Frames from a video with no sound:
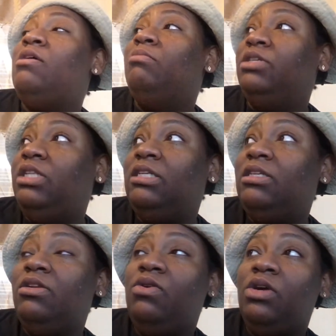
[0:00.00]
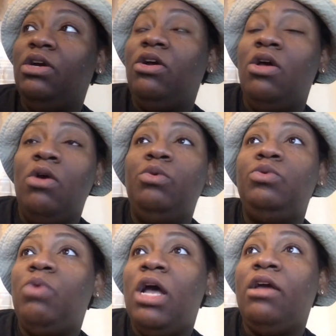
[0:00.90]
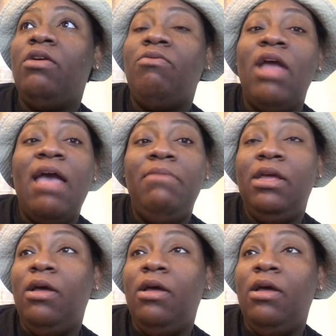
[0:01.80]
But this little girl was rocking a rabbit